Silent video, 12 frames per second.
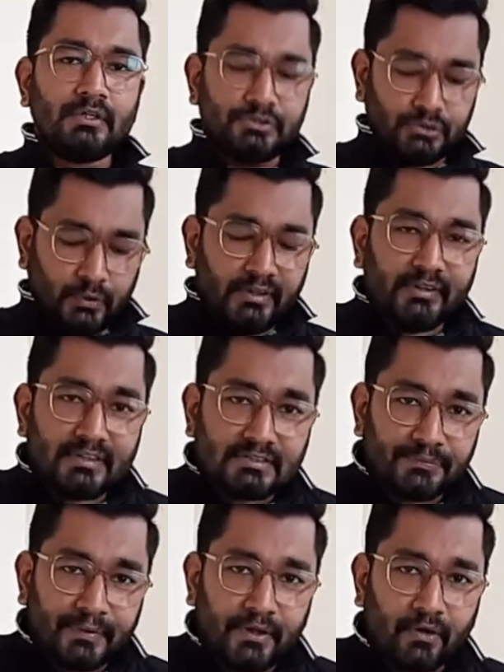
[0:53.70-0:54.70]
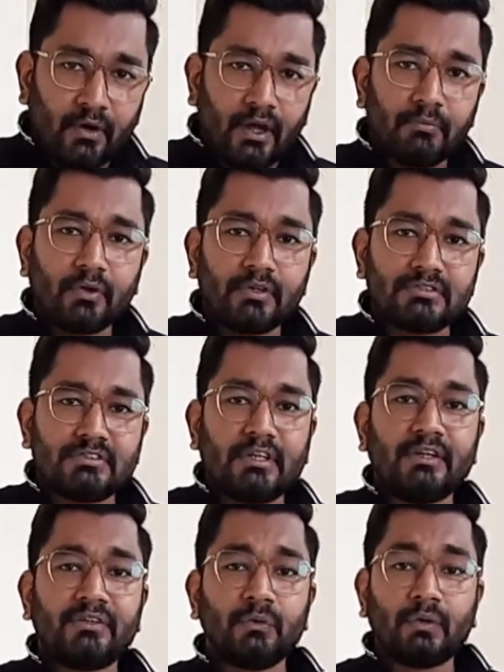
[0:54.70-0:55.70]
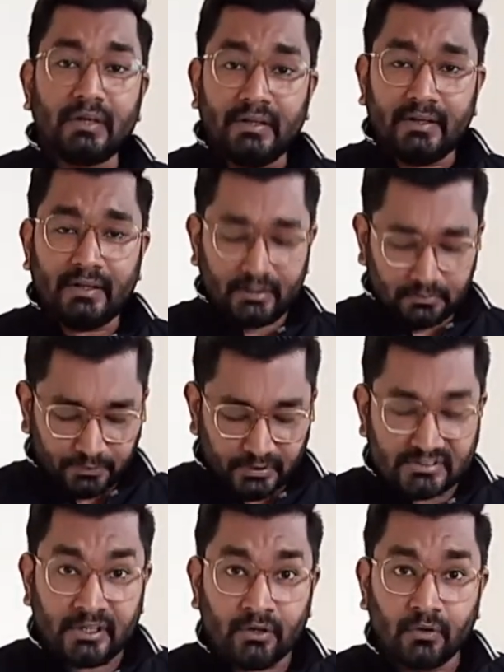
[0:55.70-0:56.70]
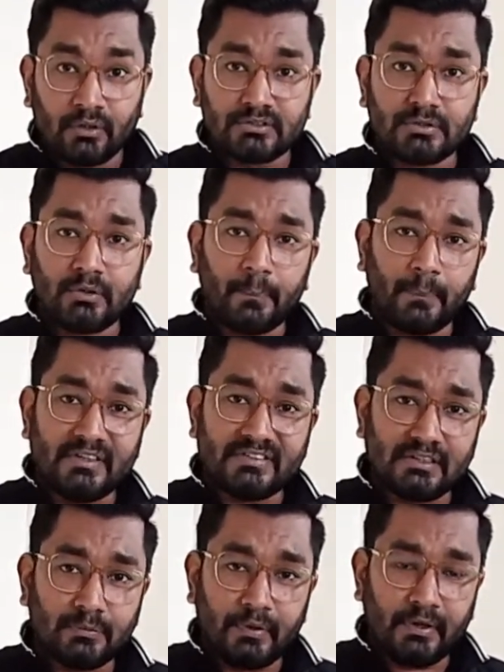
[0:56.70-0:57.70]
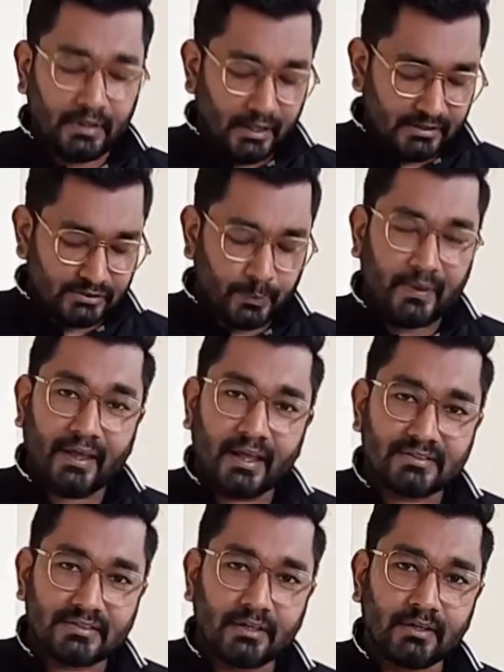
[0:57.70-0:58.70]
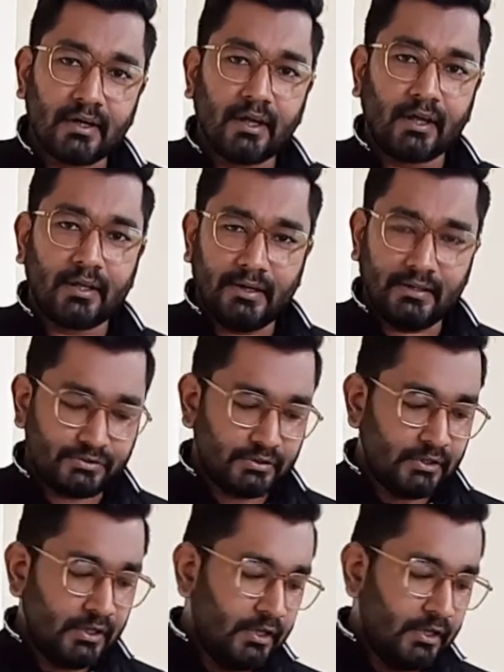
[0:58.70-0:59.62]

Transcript: So in this video, I'm going to stick to cleaning a Pressy holes PCP, that is PX100 Achilles.